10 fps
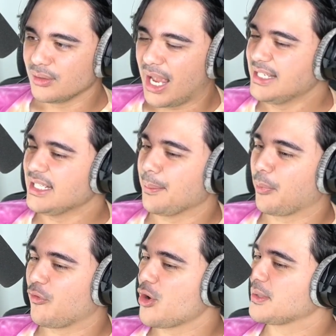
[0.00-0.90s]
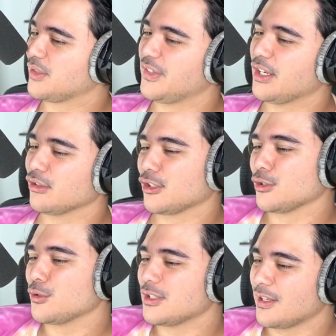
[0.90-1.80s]
I need that performance video
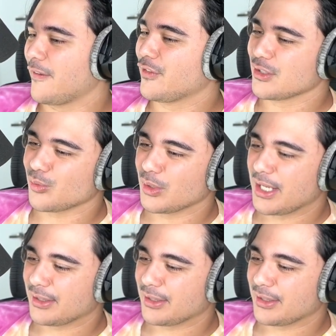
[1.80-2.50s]
too, if, there, if there's one